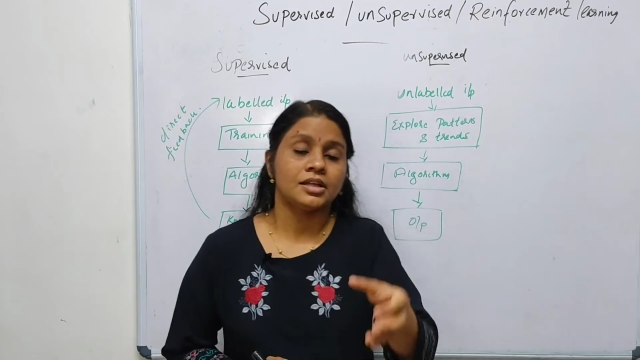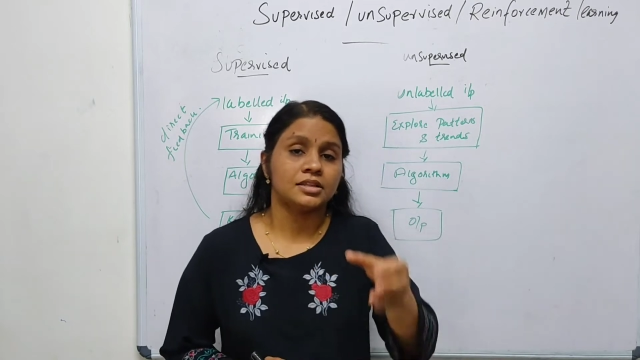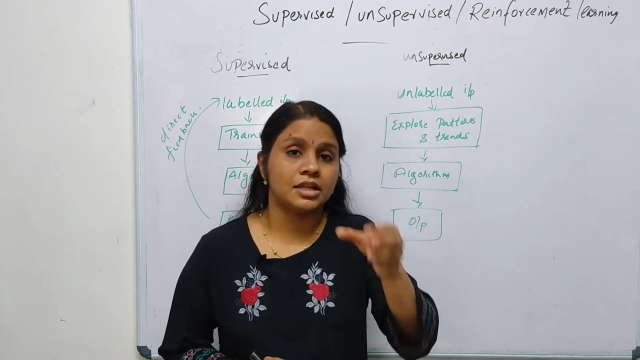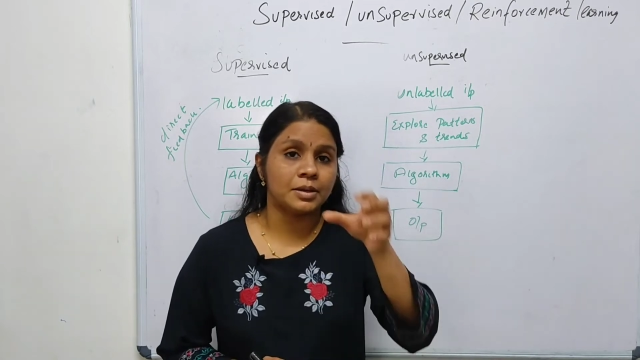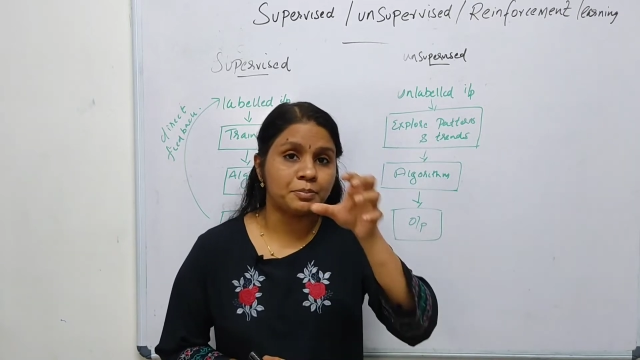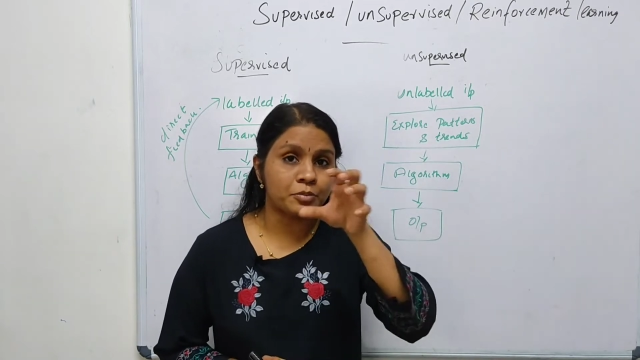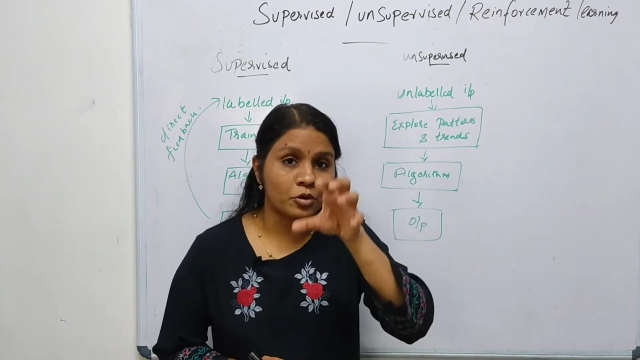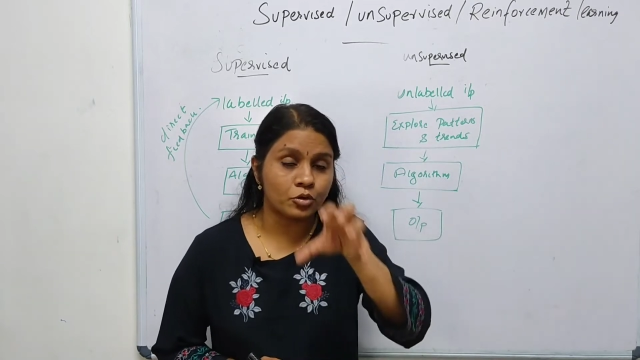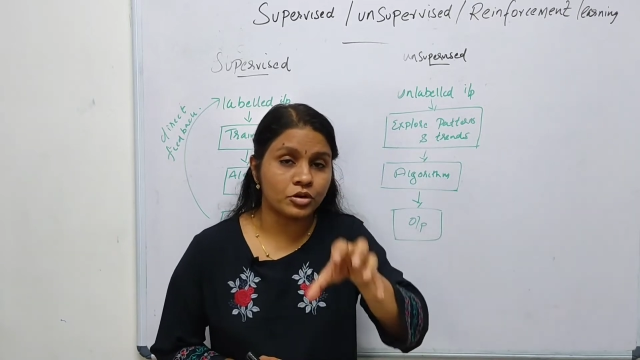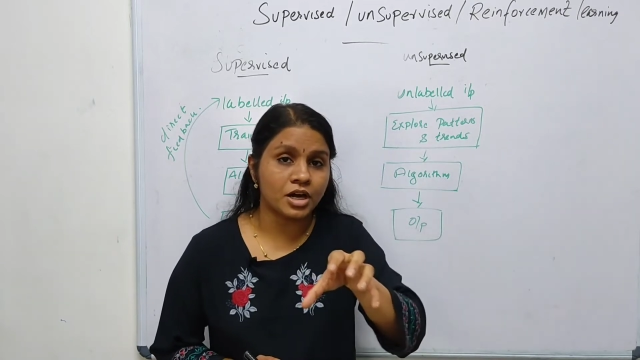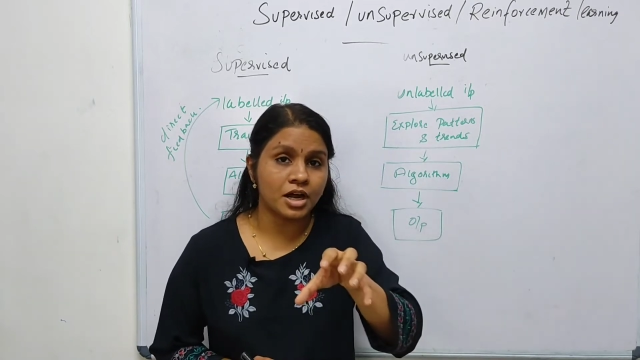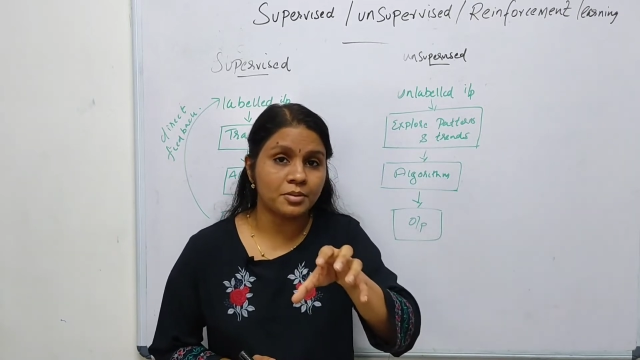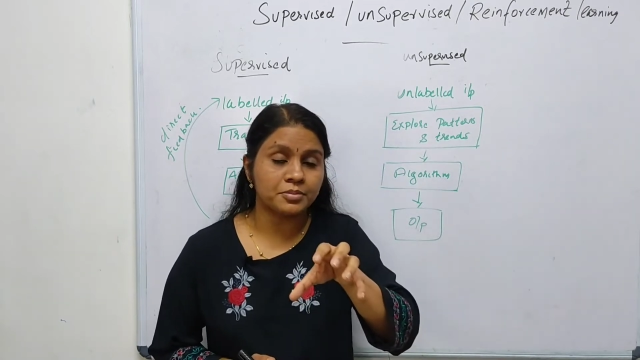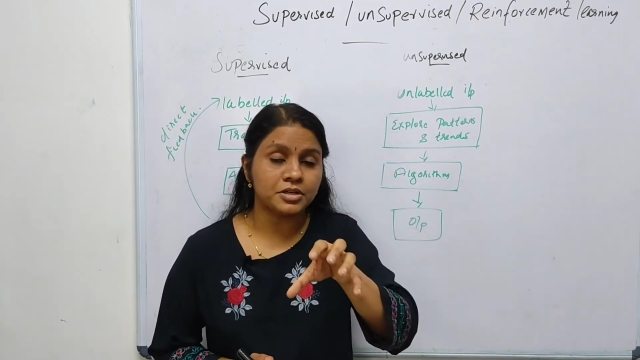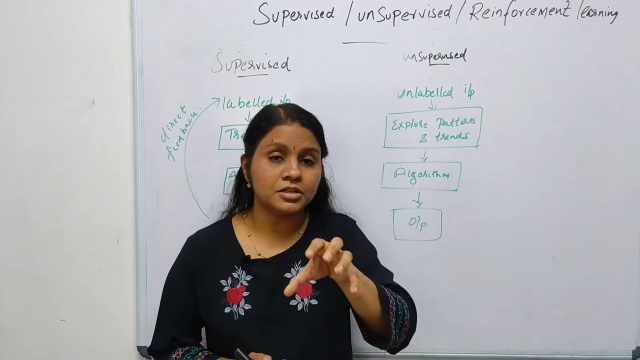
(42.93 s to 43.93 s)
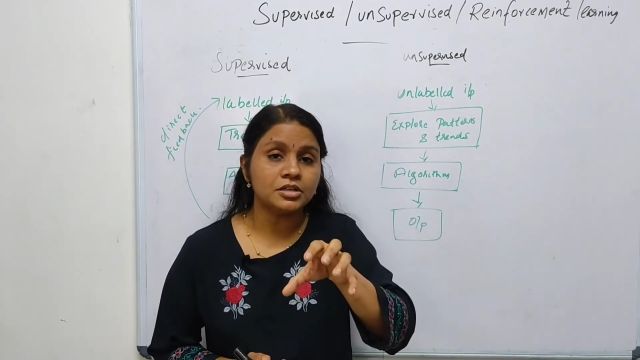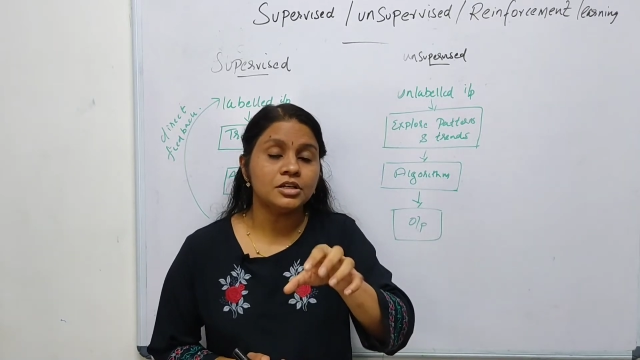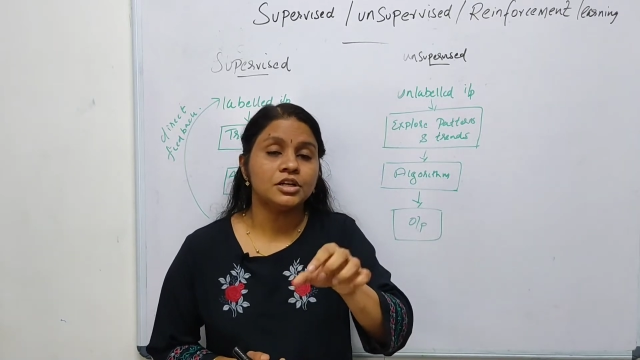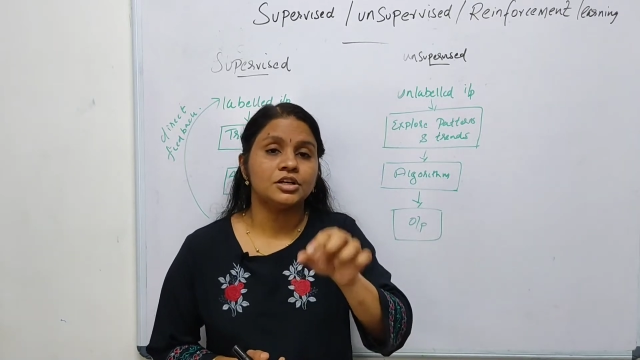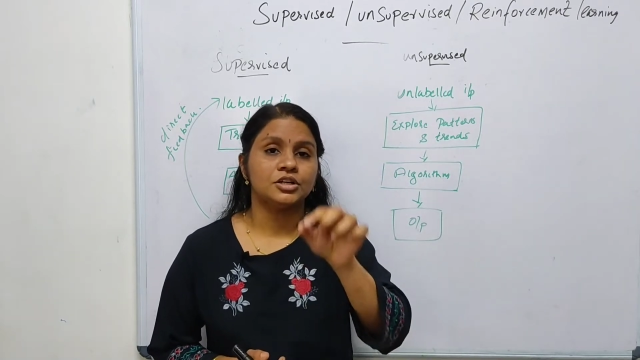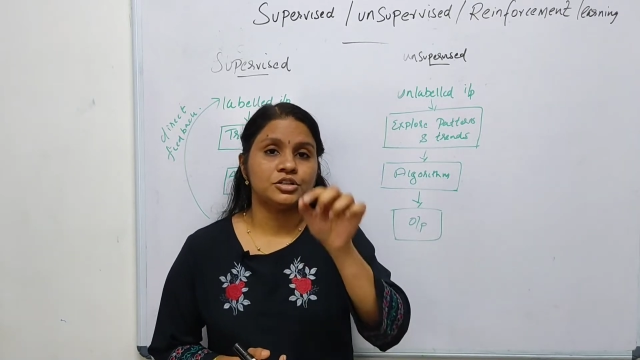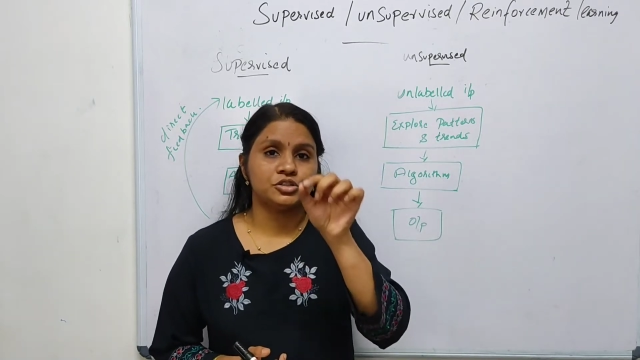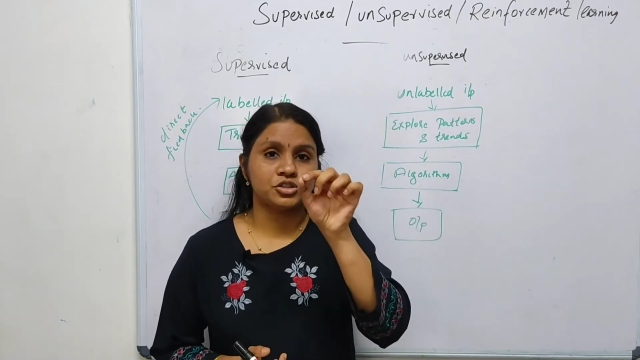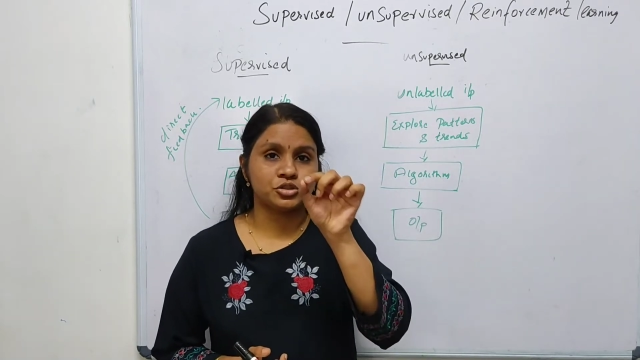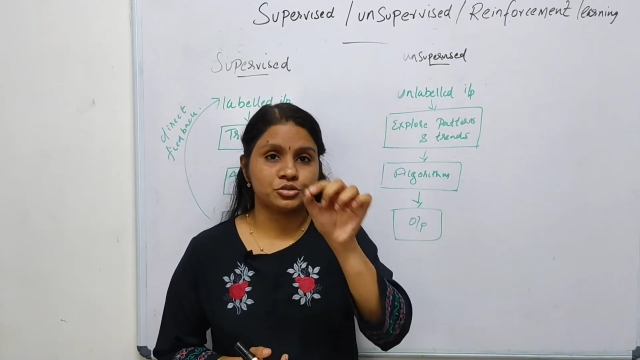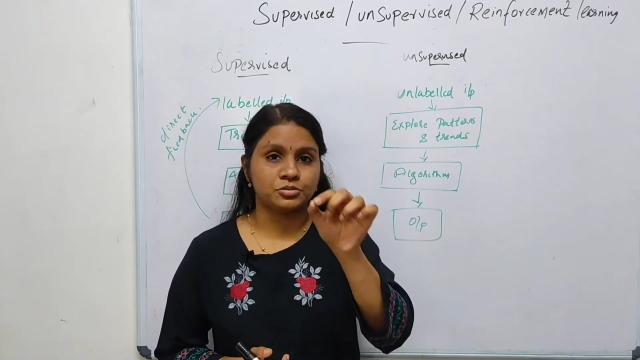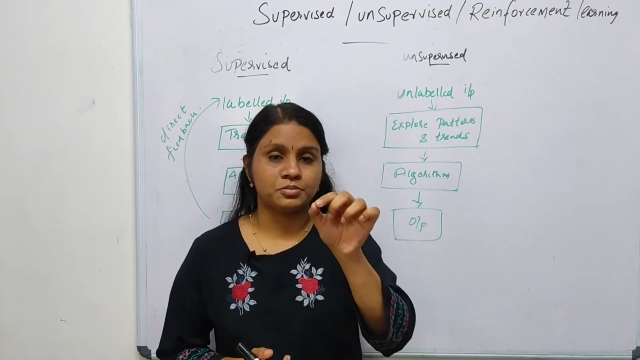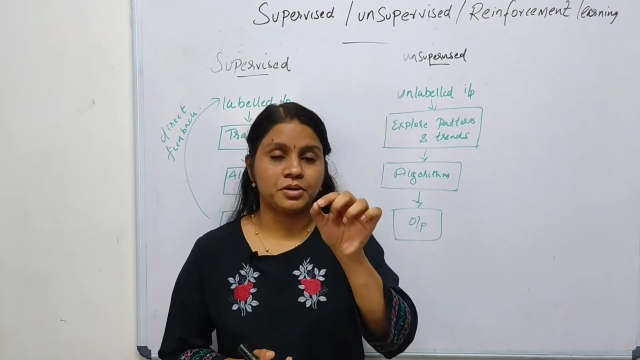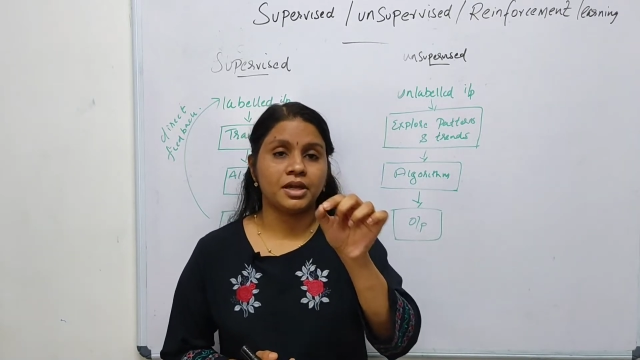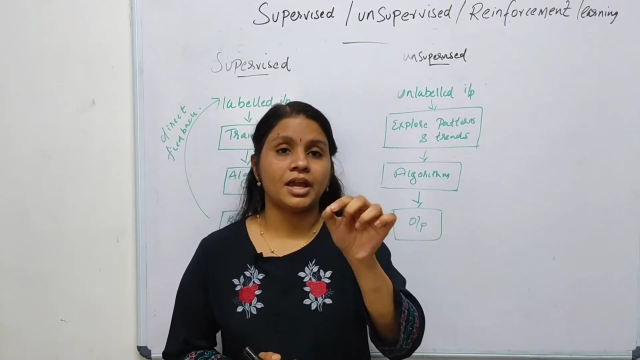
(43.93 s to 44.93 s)
the programmer
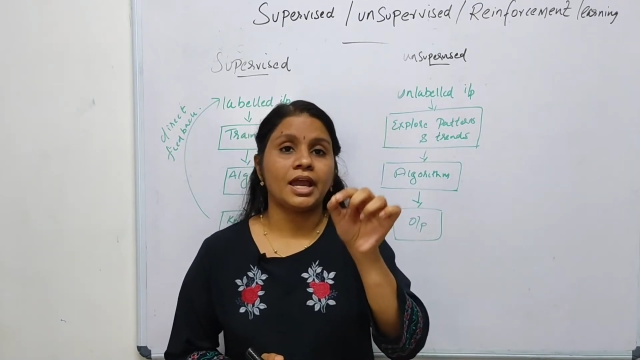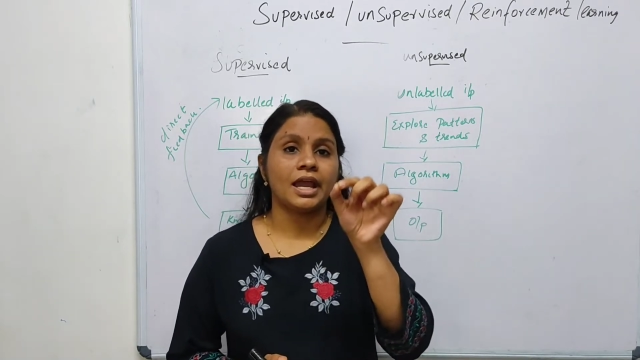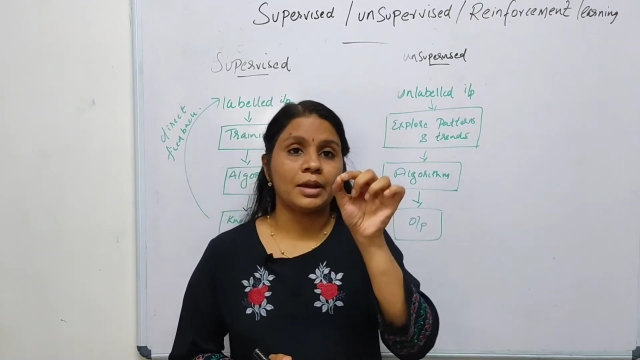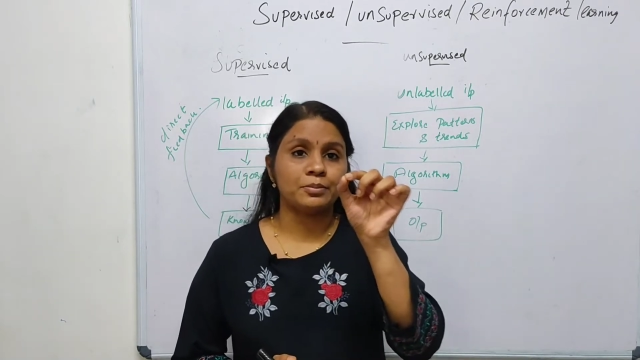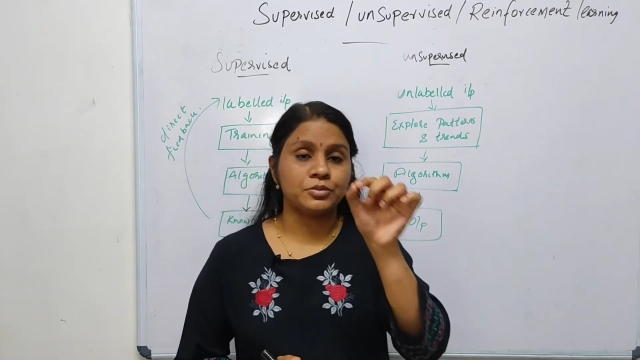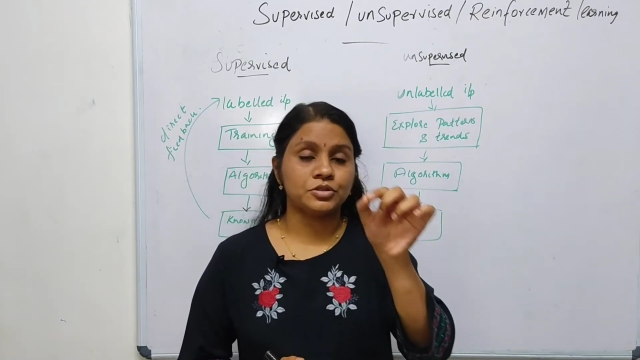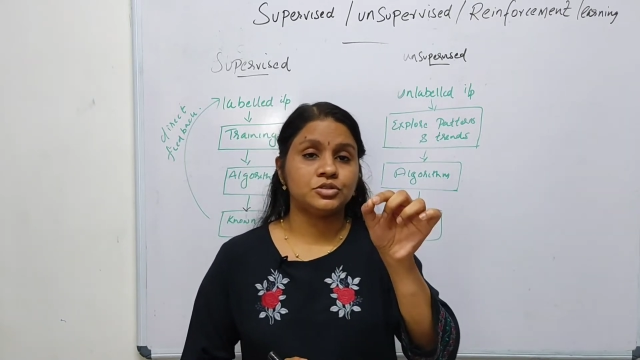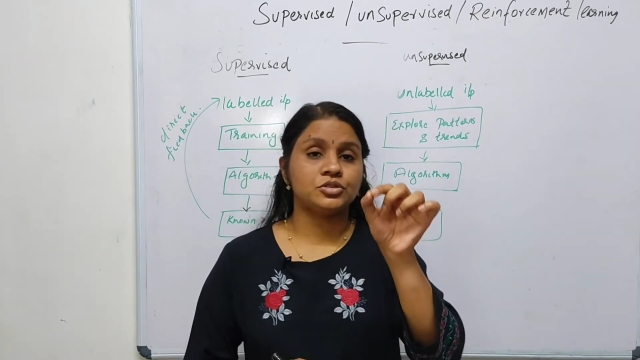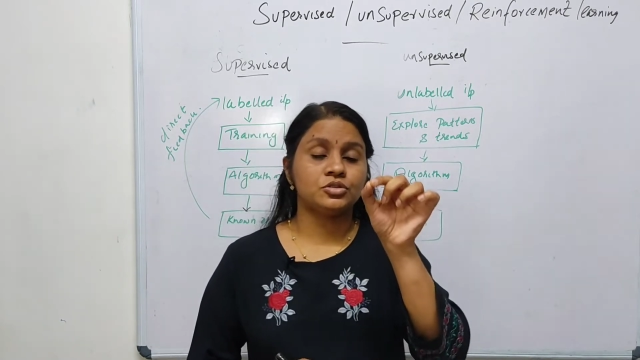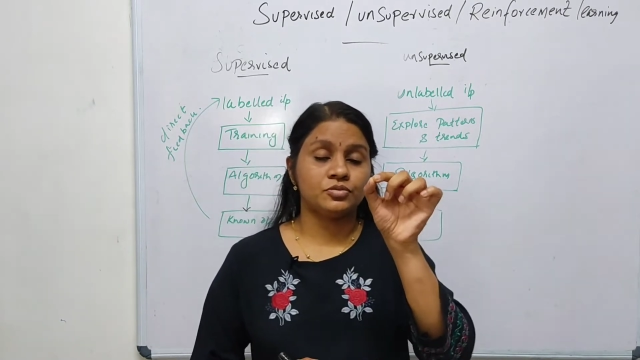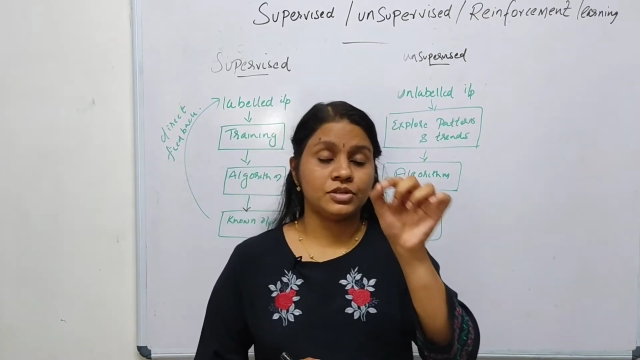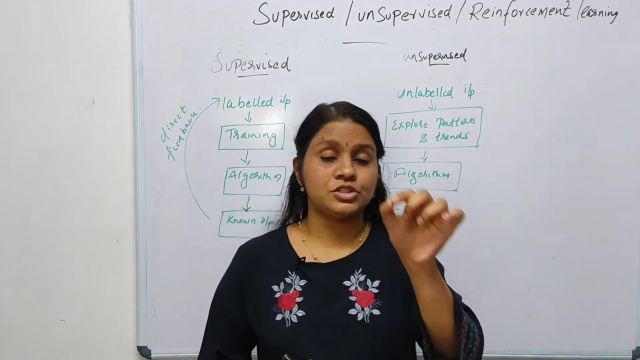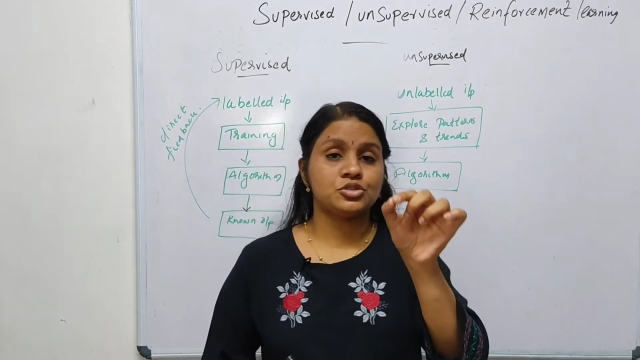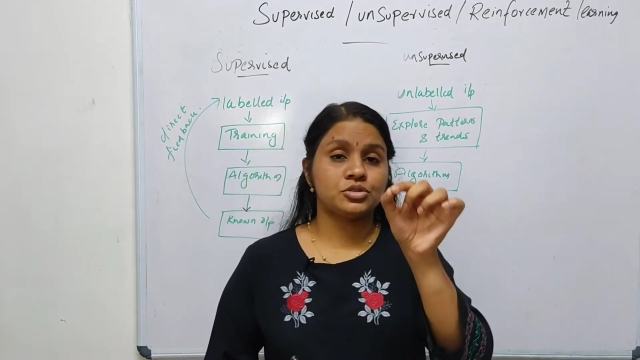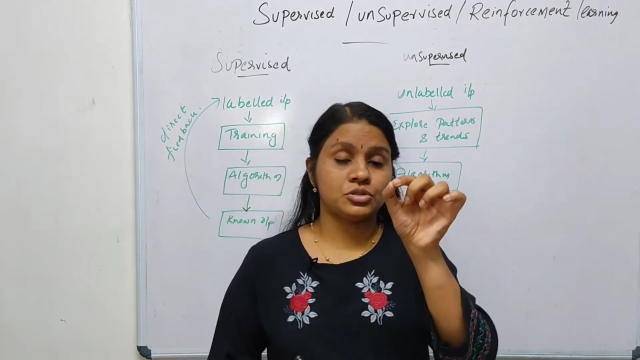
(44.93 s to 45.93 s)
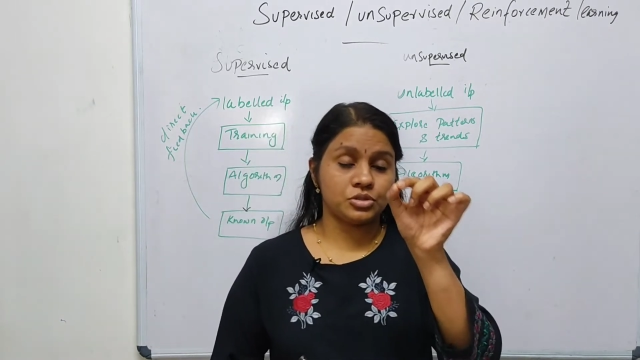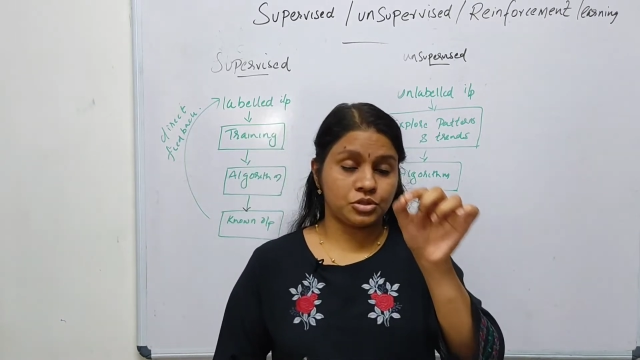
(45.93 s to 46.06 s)
should be able to